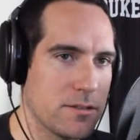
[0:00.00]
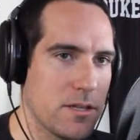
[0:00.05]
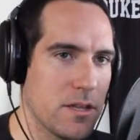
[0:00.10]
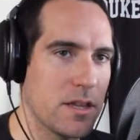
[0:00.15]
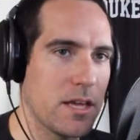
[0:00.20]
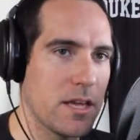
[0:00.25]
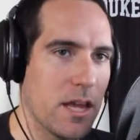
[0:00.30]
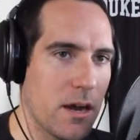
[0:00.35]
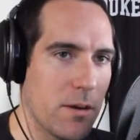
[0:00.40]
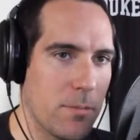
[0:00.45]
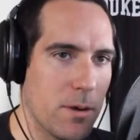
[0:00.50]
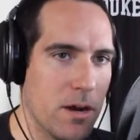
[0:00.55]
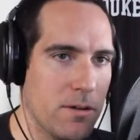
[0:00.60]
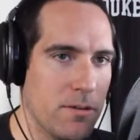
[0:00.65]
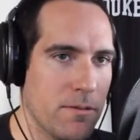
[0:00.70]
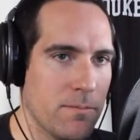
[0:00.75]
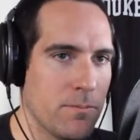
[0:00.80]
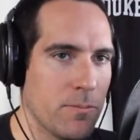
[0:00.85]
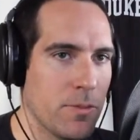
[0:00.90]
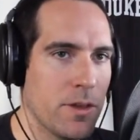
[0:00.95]
the camera,
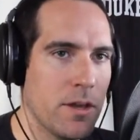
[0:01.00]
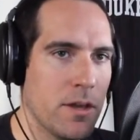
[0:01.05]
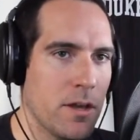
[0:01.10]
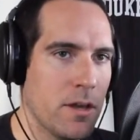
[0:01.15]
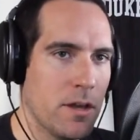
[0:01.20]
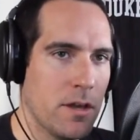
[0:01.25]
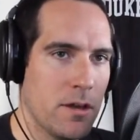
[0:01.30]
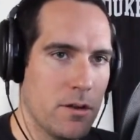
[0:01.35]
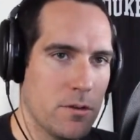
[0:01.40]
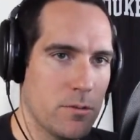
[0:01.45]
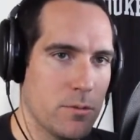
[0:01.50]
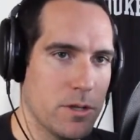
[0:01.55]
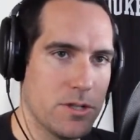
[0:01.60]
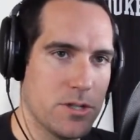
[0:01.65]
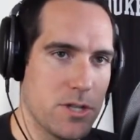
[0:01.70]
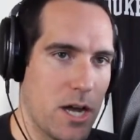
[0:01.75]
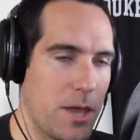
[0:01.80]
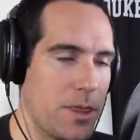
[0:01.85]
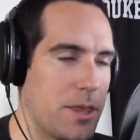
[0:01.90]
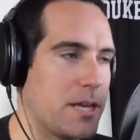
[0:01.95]
which
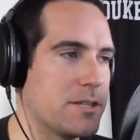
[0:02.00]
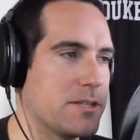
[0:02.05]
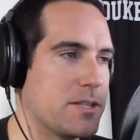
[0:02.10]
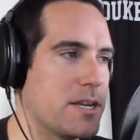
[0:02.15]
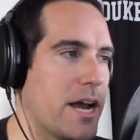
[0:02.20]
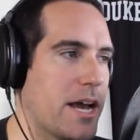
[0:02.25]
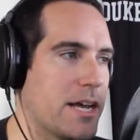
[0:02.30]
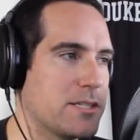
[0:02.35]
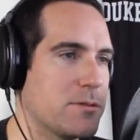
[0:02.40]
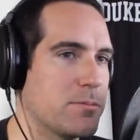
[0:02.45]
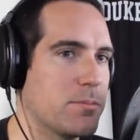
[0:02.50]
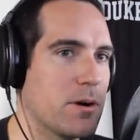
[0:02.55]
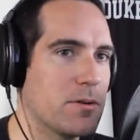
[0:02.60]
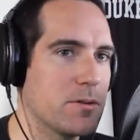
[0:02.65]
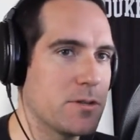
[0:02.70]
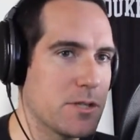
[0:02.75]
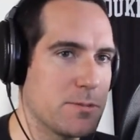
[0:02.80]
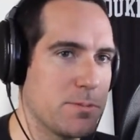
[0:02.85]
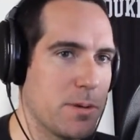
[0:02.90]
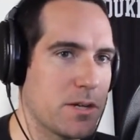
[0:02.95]
I think is a nice
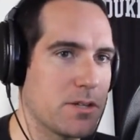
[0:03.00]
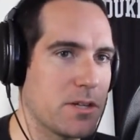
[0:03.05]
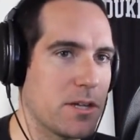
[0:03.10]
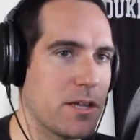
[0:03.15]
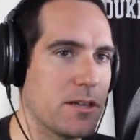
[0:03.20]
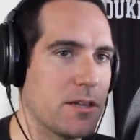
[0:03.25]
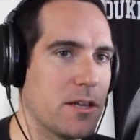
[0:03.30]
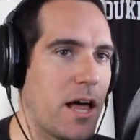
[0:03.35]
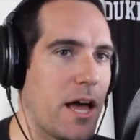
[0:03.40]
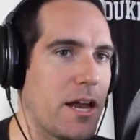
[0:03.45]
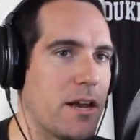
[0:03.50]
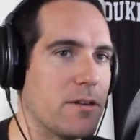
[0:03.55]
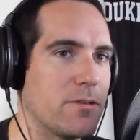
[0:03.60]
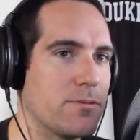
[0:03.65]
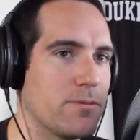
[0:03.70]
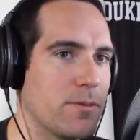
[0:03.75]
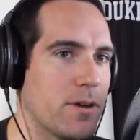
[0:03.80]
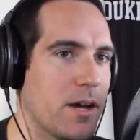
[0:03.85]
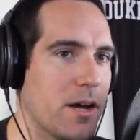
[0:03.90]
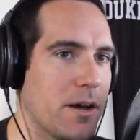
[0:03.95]
approach, especially in light
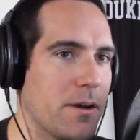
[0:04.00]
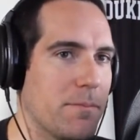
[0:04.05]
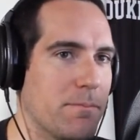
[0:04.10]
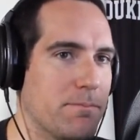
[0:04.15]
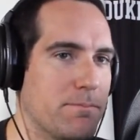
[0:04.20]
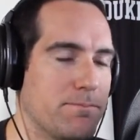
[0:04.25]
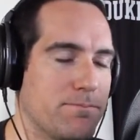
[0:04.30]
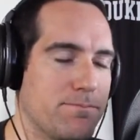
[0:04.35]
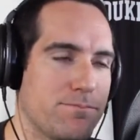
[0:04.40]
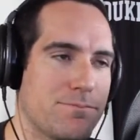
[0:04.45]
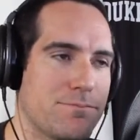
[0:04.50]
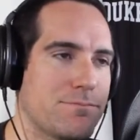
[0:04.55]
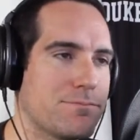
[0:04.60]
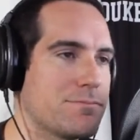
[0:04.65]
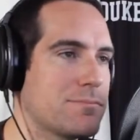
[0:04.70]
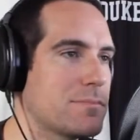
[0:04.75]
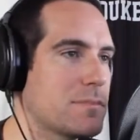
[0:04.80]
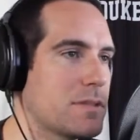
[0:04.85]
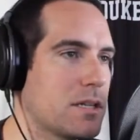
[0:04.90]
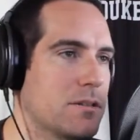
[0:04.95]
of
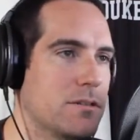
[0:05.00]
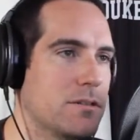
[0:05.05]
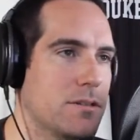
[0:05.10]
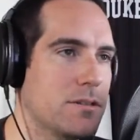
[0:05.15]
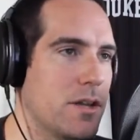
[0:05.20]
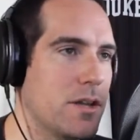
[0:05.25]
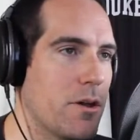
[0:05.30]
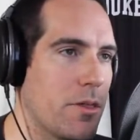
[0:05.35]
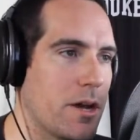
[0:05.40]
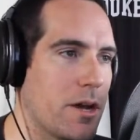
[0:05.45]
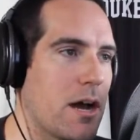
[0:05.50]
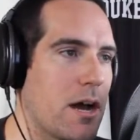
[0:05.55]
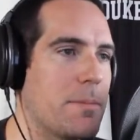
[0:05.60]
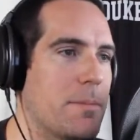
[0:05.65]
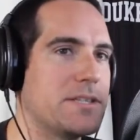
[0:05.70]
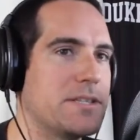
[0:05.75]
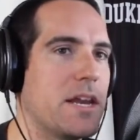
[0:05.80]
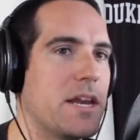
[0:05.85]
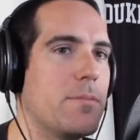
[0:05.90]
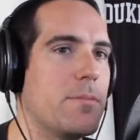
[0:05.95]
the
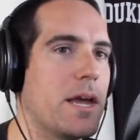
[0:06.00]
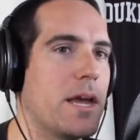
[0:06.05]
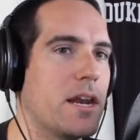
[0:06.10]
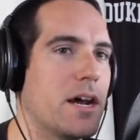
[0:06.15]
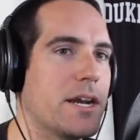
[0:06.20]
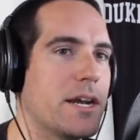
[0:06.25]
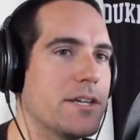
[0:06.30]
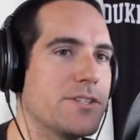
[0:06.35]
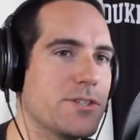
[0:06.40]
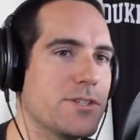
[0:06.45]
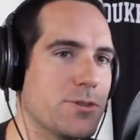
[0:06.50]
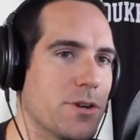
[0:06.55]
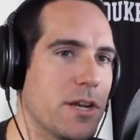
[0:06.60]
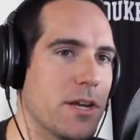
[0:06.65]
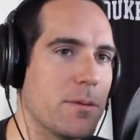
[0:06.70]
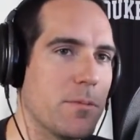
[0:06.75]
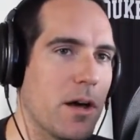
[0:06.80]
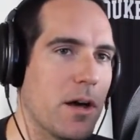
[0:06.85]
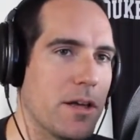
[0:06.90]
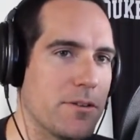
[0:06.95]
comments that he made on his
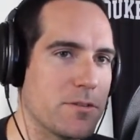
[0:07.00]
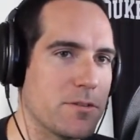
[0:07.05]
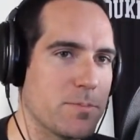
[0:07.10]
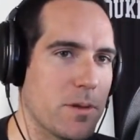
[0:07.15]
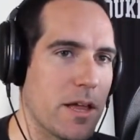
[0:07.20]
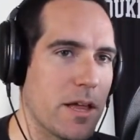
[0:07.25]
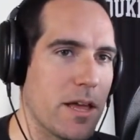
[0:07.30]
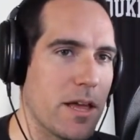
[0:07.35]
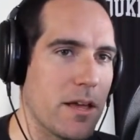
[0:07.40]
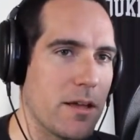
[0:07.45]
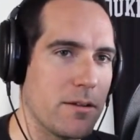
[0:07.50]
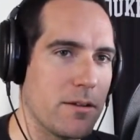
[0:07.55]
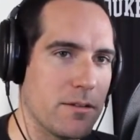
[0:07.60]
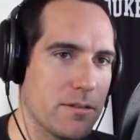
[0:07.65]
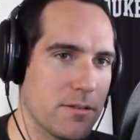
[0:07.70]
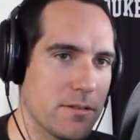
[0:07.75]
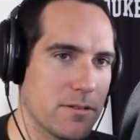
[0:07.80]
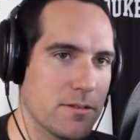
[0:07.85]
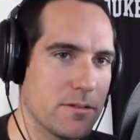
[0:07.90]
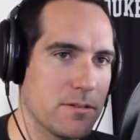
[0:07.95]
stream while he was playing
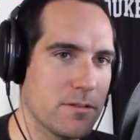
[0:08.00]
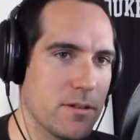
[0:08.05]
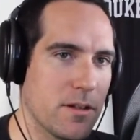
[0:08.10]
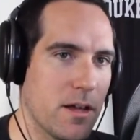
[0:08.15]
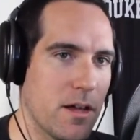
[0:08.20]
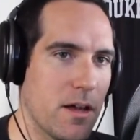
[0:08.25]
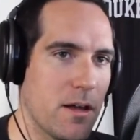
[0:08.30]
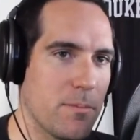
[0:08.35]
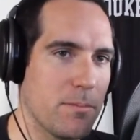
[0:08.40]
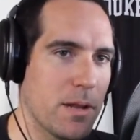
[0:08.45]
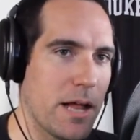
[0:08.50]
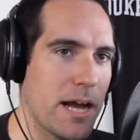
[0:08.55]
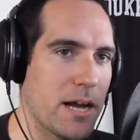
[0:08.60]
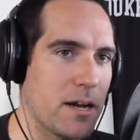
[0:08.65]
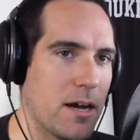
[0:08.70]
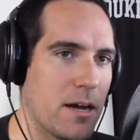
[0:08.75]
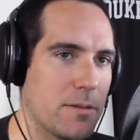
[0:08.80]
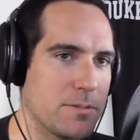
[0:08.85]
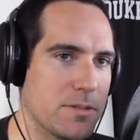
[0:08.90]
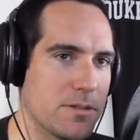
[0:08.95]
Black
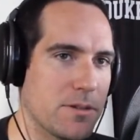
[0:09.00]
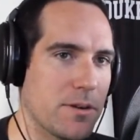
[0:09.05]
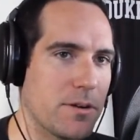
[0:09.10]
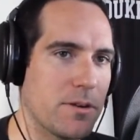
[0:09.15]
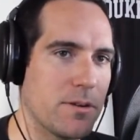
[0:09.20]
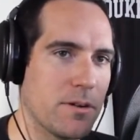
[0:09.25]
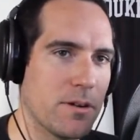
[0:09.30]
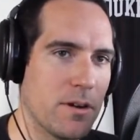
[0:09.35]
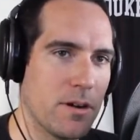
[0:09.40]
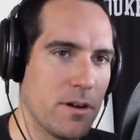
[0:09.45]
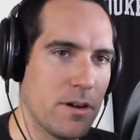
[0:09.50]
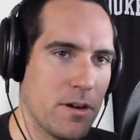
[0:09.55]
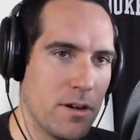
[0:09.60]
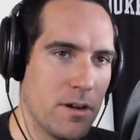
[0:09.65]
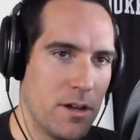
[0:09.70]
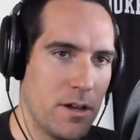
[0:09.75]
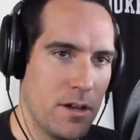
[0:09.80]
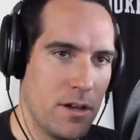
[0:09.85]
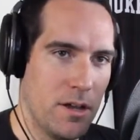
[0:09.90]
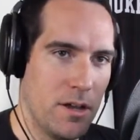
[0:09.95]
Ops or
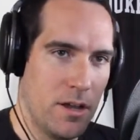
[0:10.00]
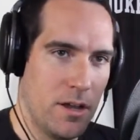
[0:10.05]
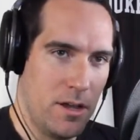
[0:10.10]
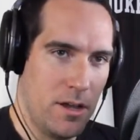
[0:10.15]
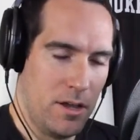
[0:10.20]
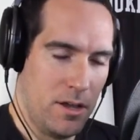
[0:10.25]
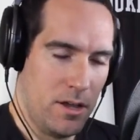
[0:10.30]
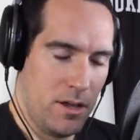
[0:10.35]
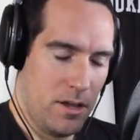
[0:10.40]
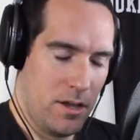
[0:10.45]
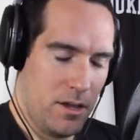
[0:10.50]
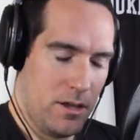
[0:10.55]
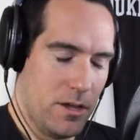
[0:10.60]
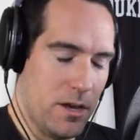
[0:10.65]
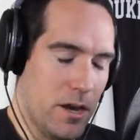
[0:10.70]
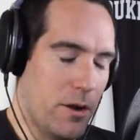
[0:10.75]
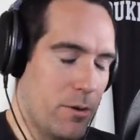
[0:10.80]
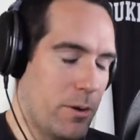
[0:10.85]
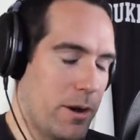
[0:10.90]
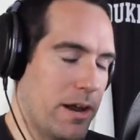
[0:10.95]

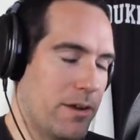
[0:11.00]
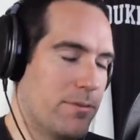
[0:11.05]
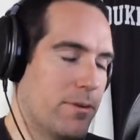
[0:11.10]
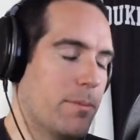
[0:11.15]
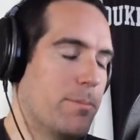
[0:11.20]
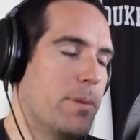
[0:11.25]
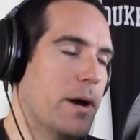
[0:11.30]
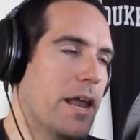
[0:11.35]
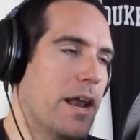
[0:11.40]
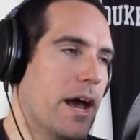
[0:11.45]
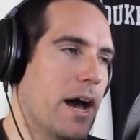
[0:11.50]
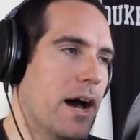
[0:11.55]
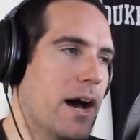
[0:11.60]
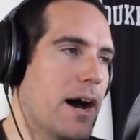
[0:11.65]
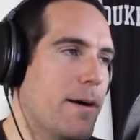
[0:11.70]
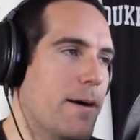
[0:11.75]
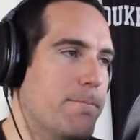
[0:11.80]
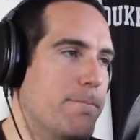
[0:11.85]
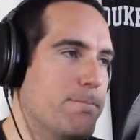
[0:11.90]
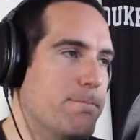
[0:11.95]
whatever. But
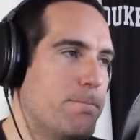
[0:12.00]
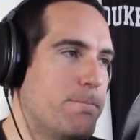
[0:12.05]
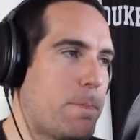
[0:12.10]
and